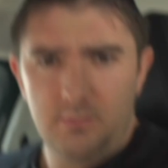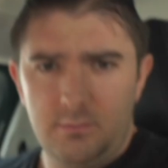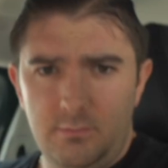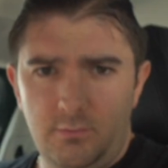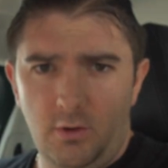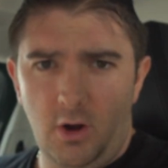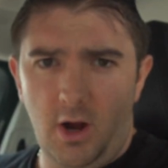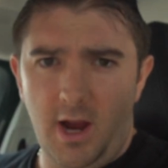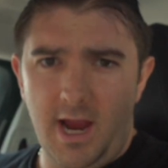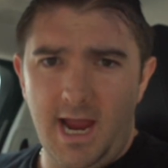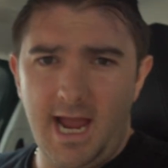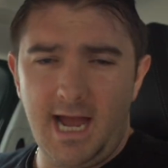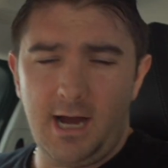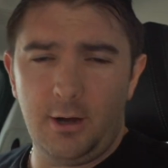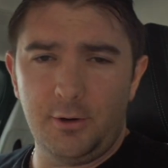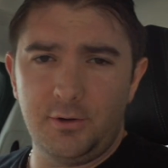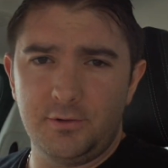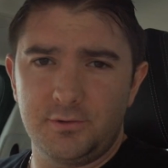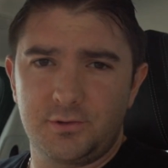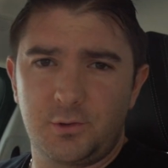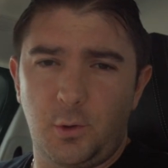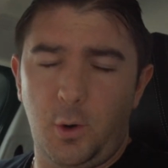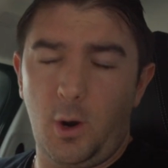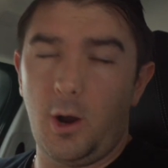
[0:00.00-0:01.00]
Right,
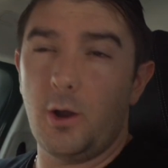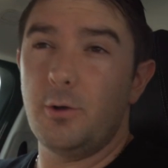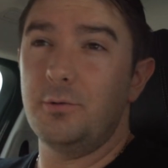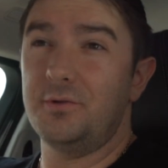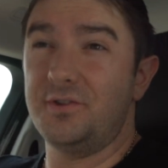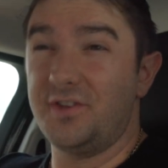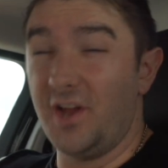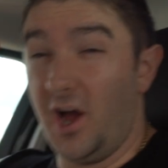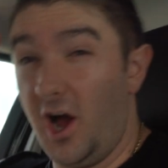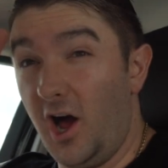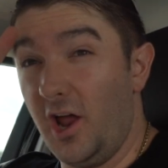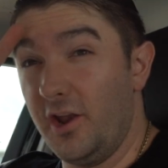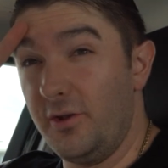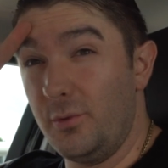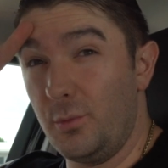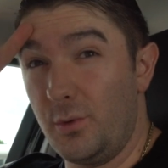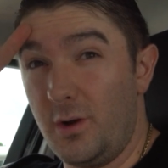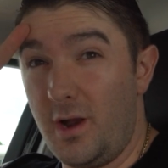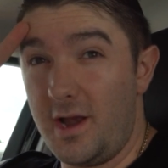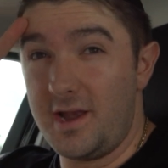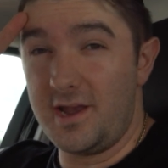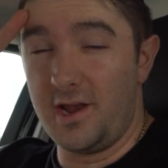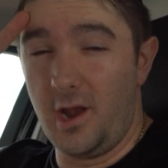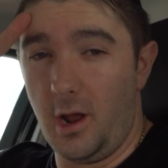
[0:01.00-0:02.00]
Howden's quote done.
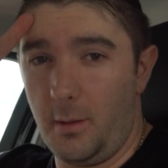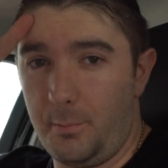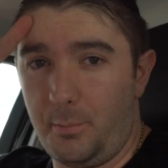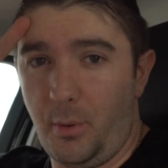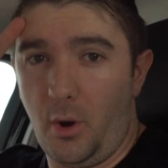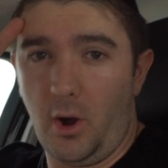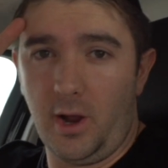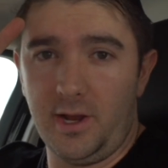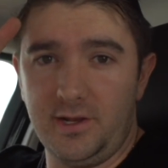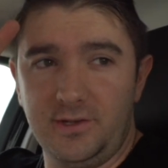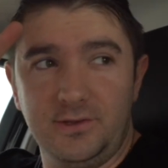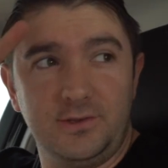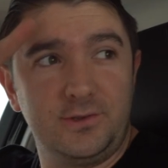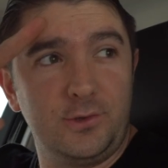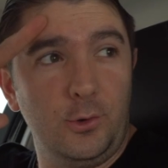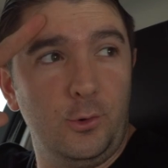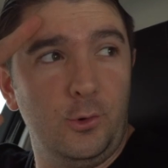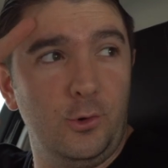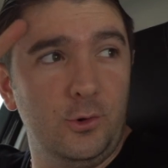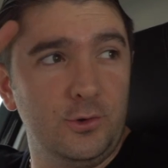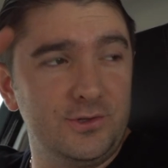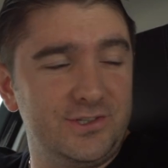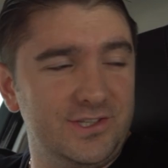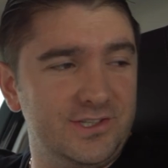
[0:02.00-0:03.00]
We ended up buying
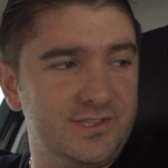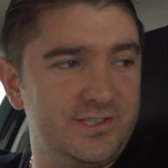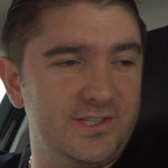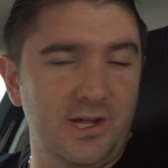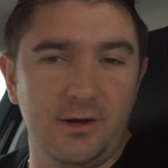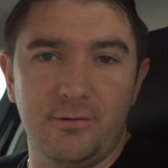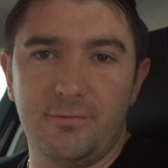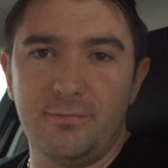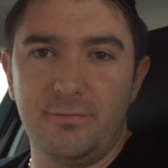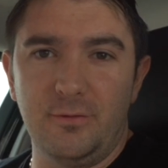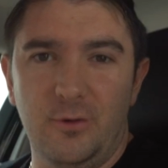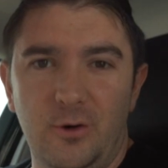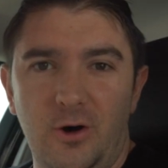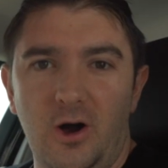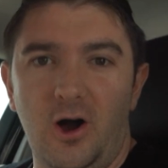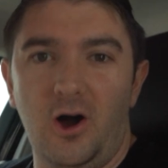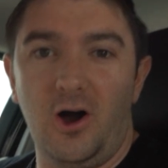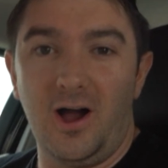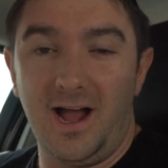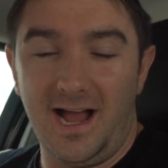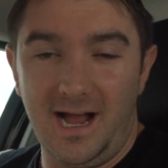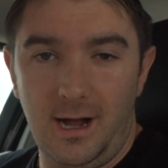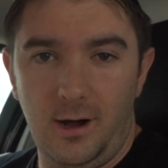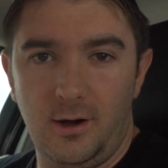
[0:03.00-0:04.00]
doors and stuff for
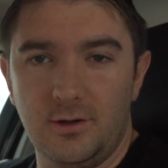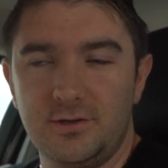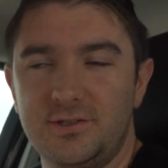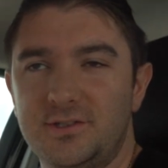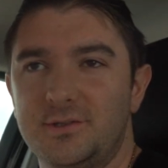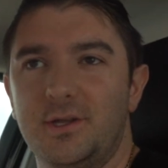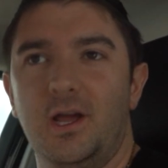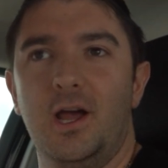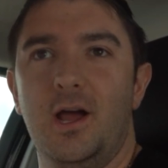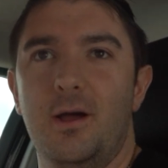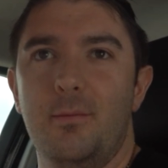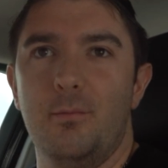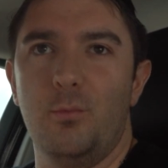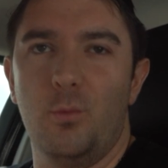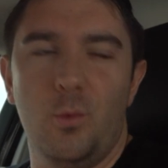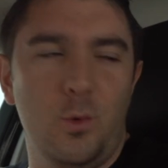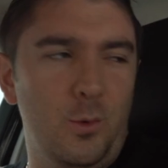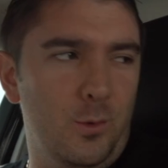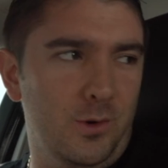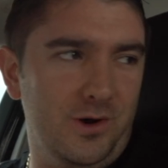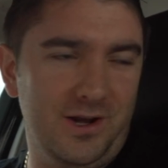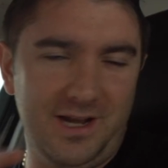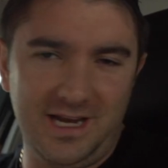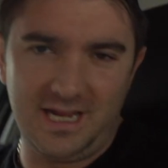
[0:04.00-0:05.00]
our house. Um,
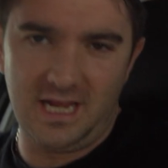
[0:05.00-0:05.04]
we're going